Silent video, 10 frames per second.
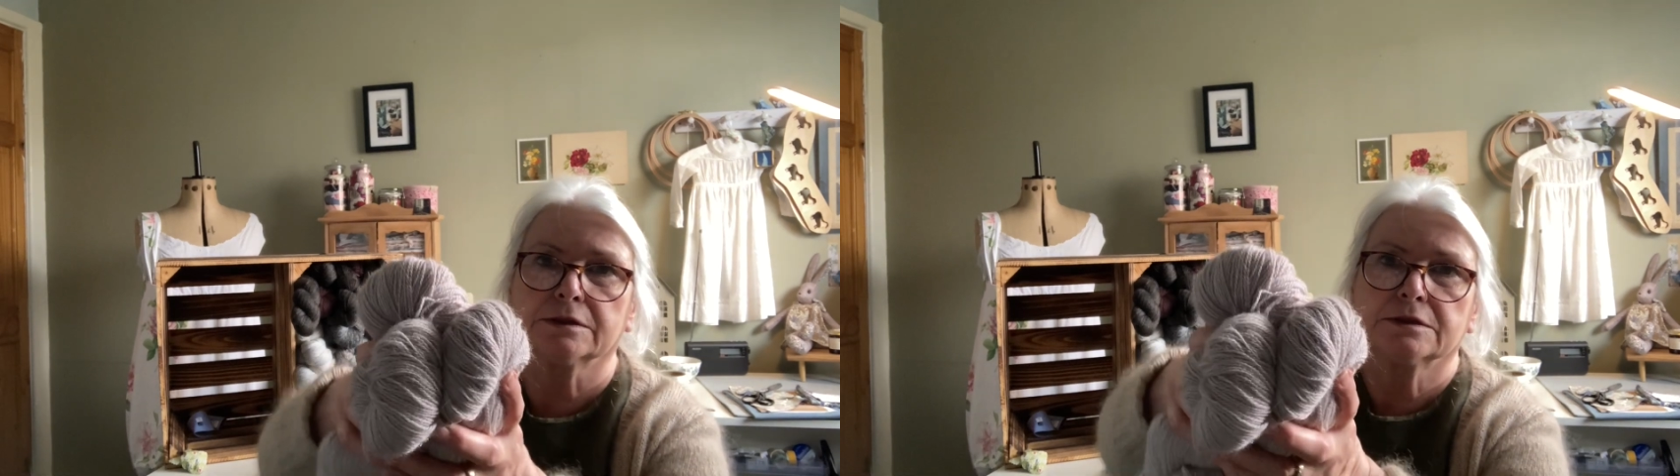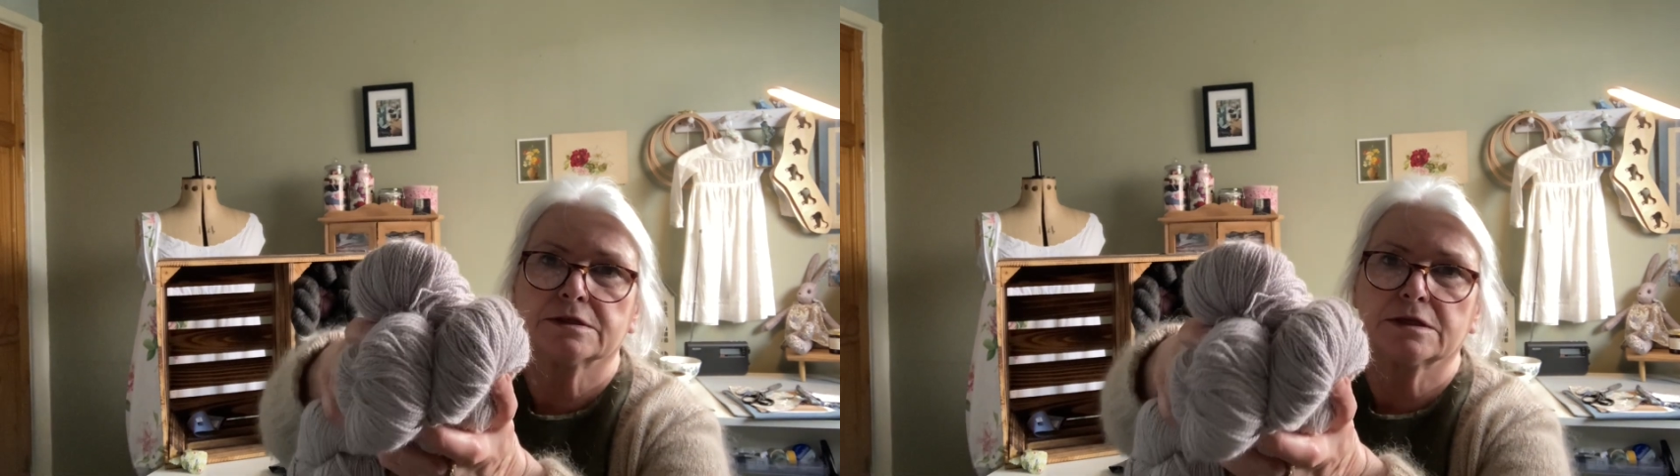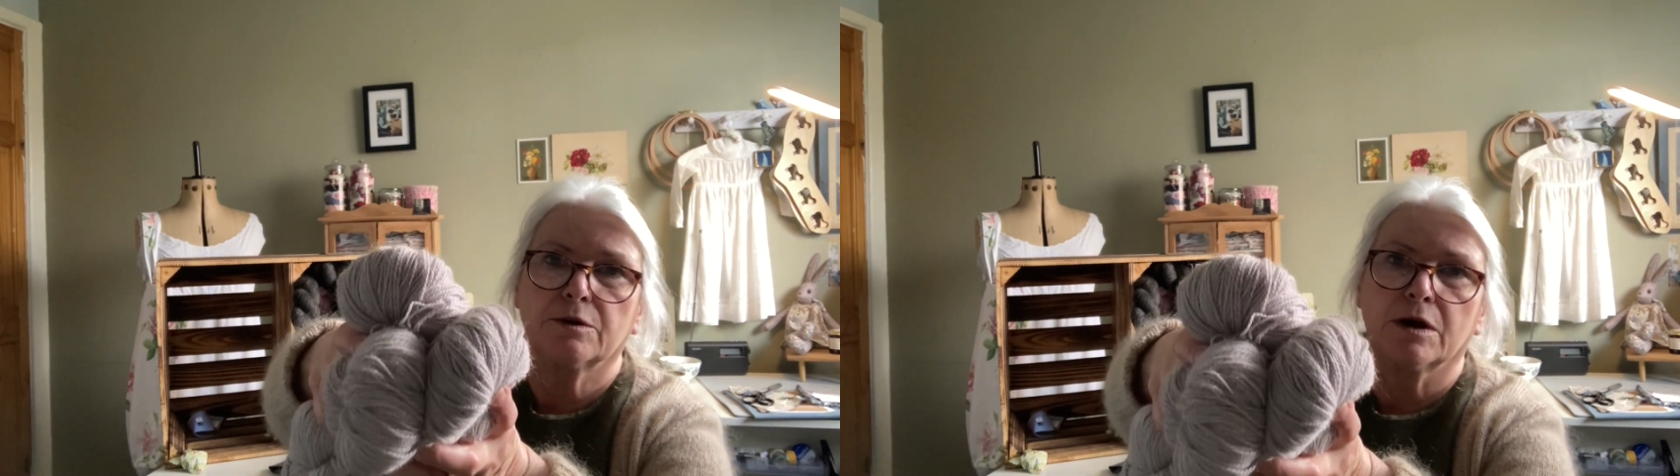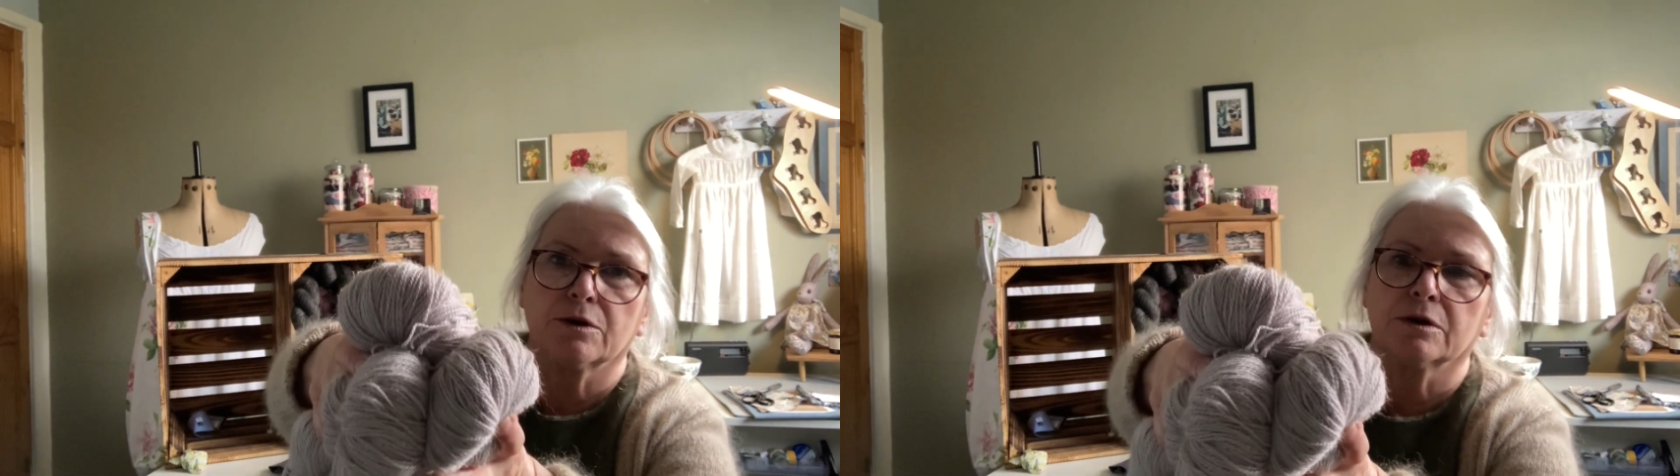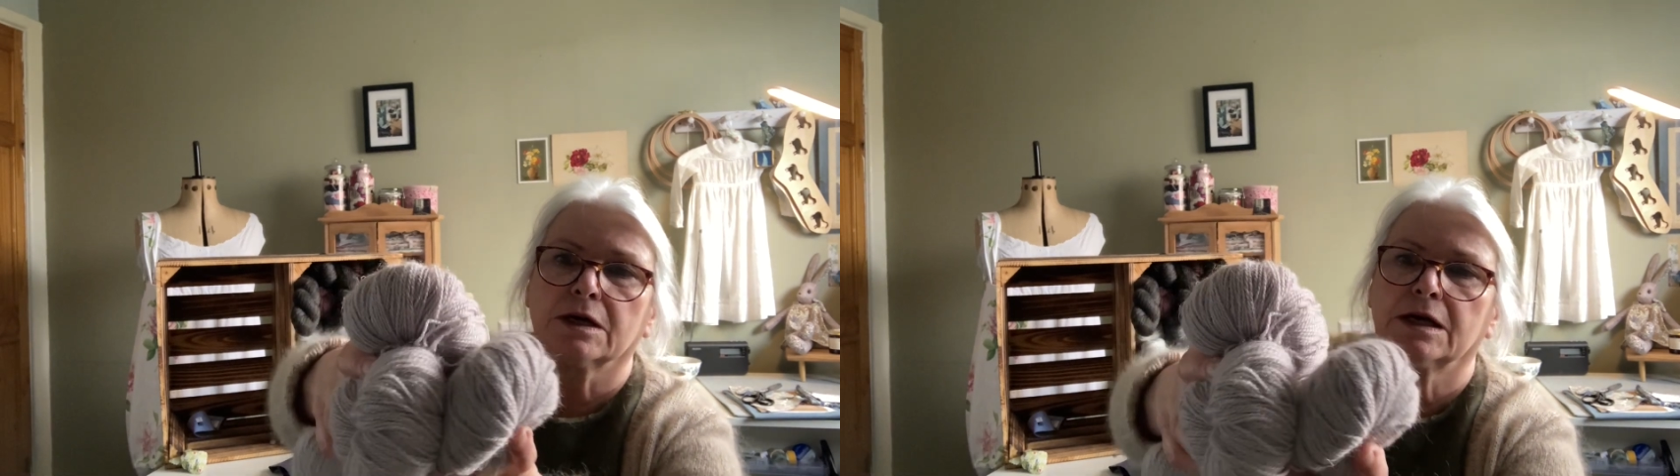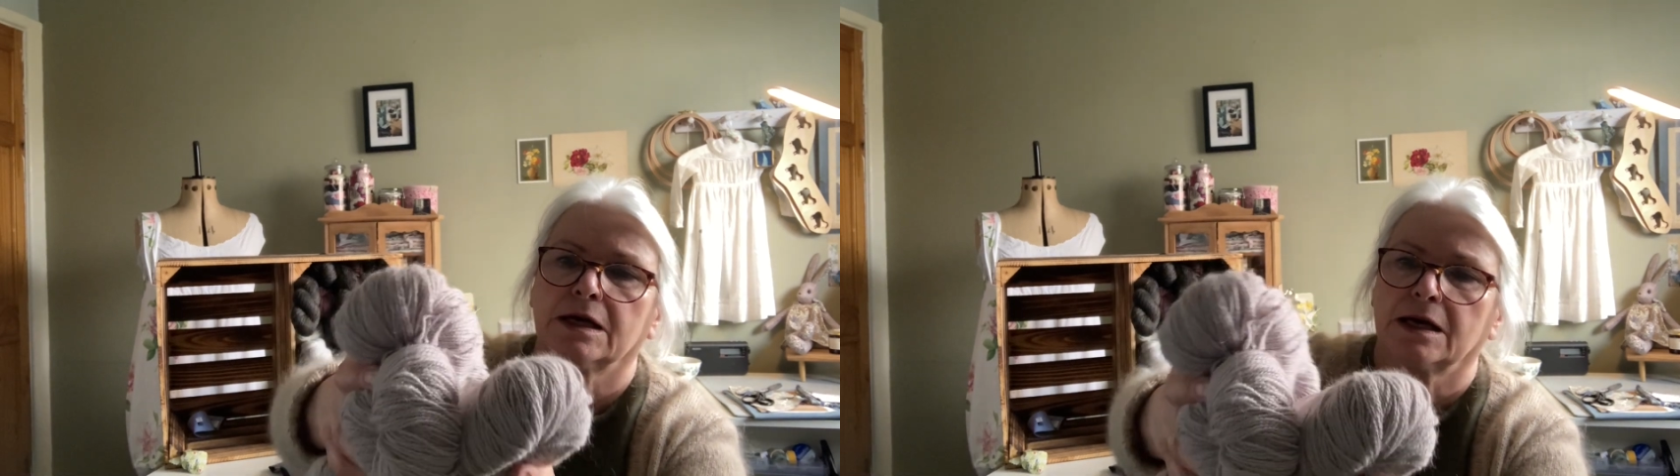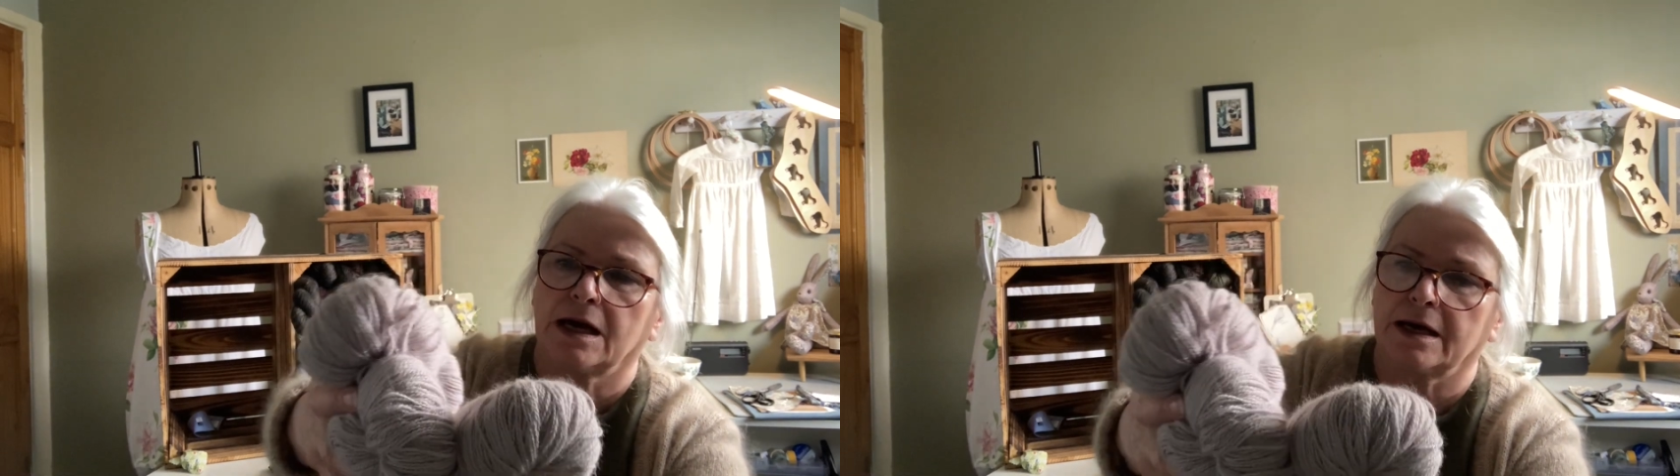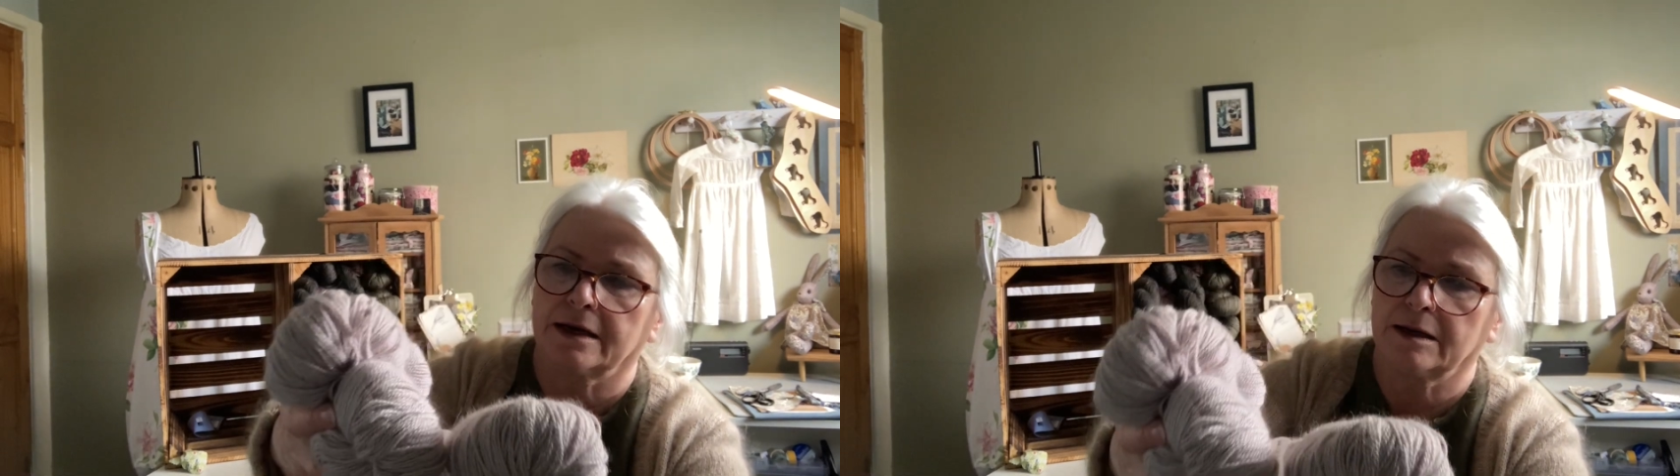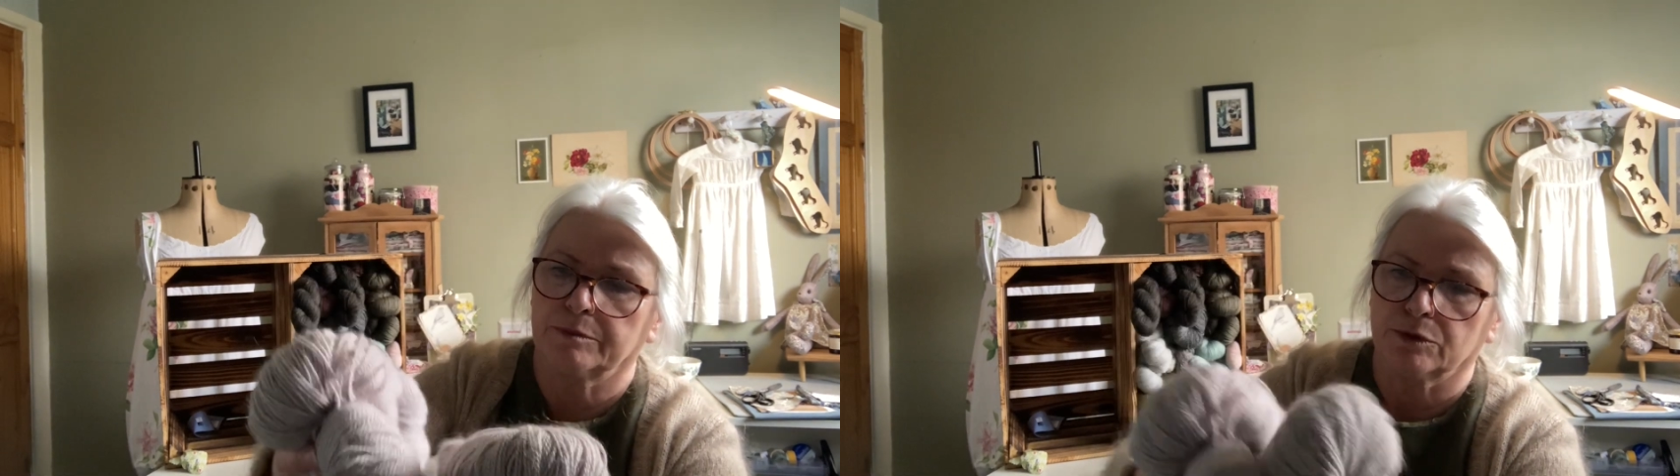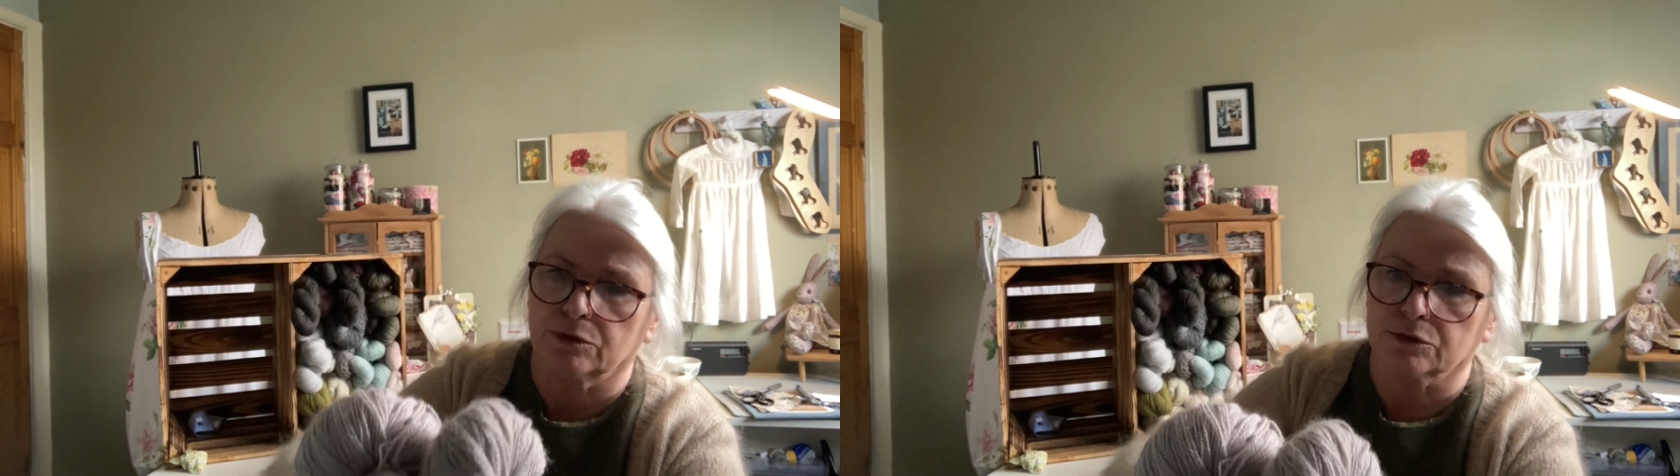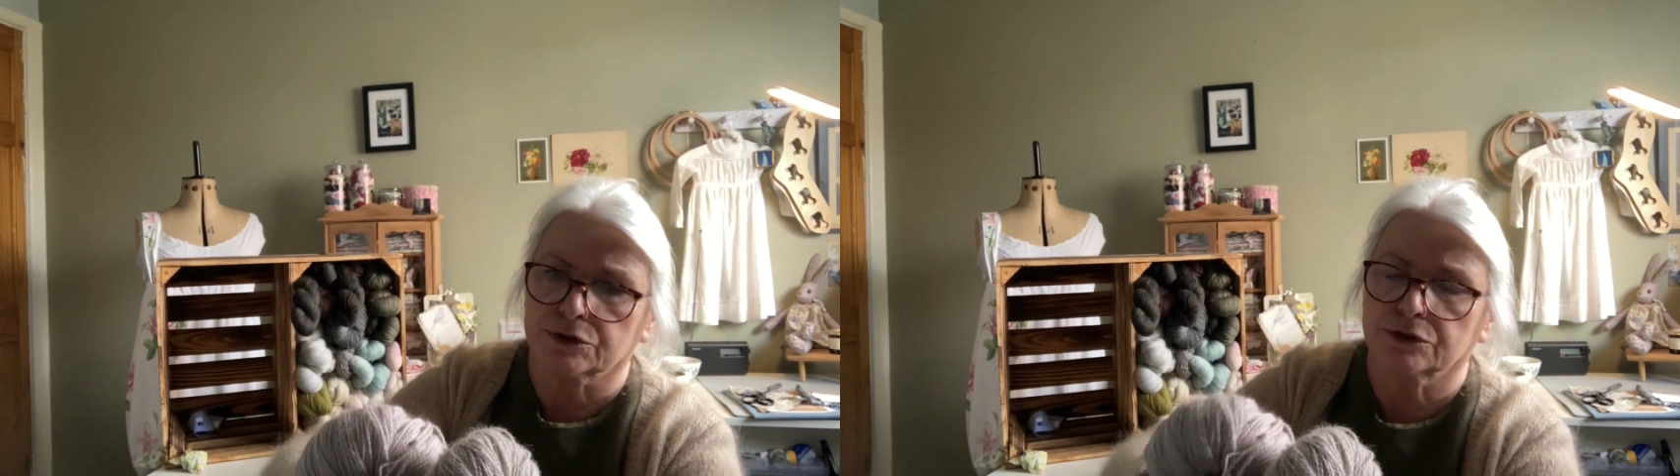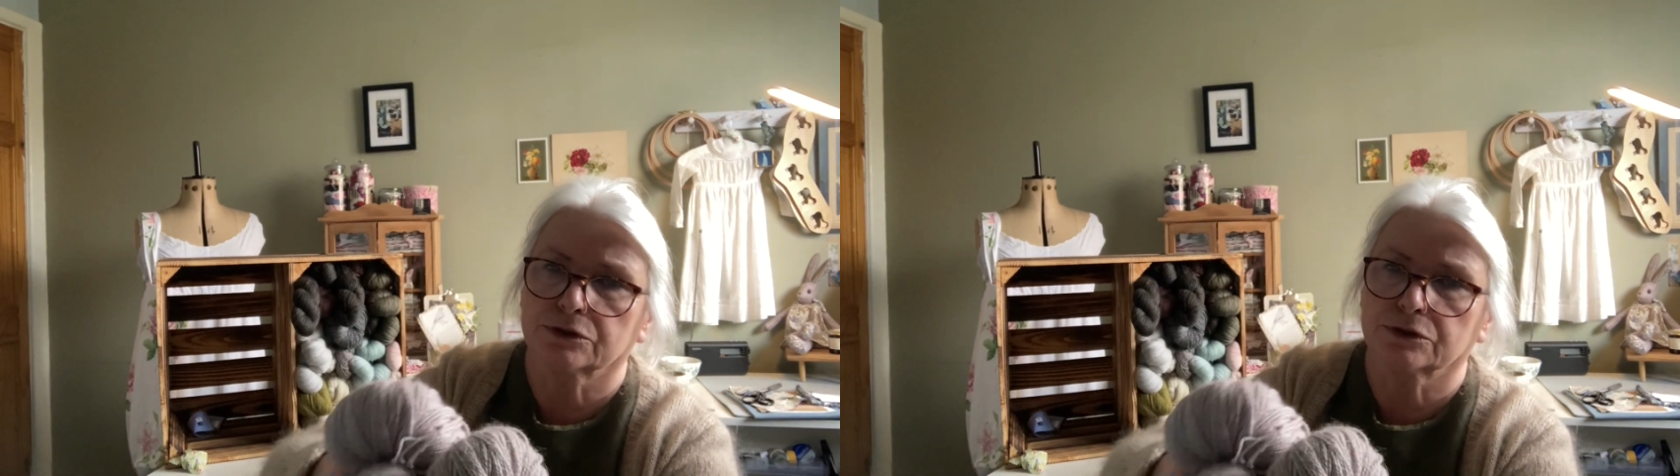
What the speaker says: Soho, and I bought